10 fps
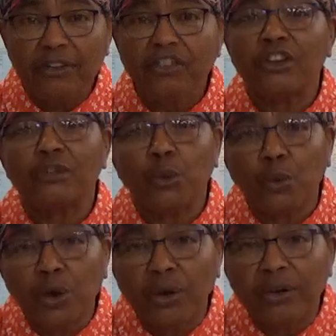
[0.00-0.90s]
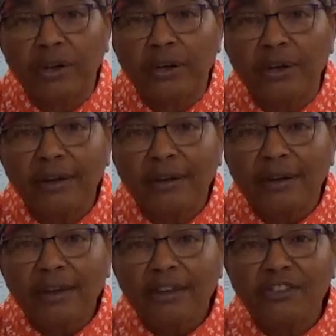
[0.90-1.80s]
she's a worker,
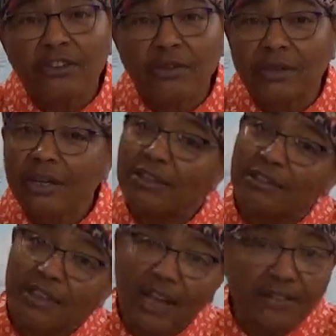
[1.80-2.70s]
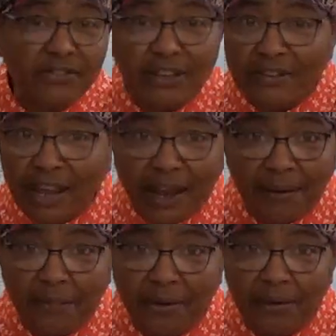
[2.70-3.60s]
She's on the other side of this
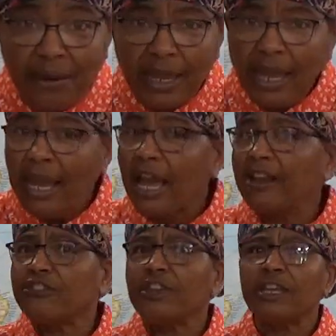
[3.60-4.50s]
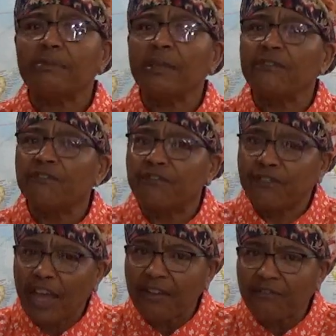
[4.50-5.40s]
camera, and she has been
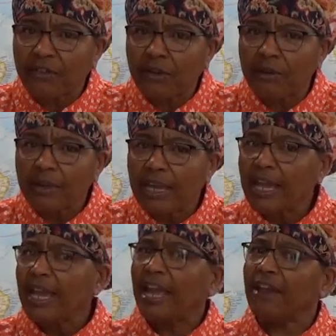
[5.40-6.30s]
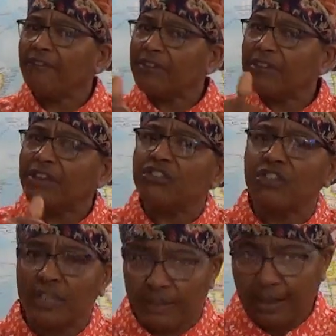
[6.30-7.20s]
faithful ever since
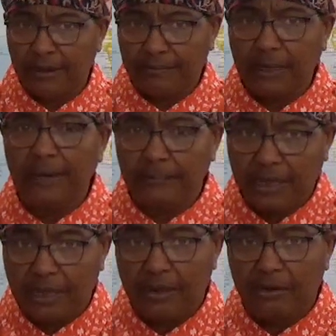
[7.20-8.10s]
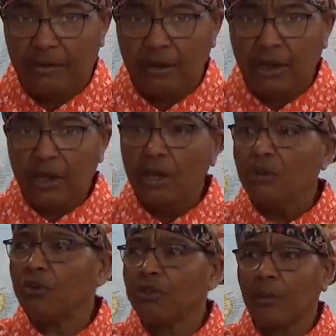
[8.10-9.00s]
she's come here.
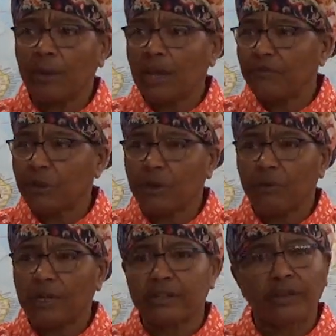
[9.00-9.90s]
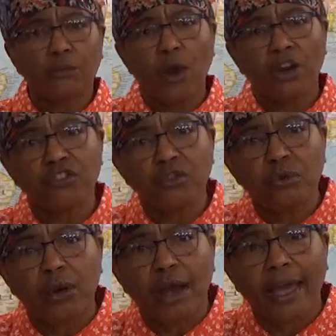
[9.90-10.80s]
You said, well, have you corrected her? Why,
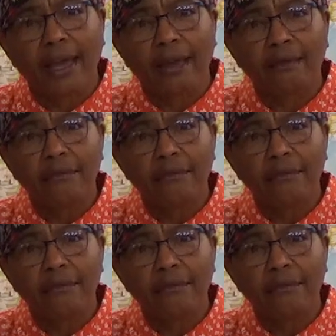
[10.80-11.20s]
sure I have.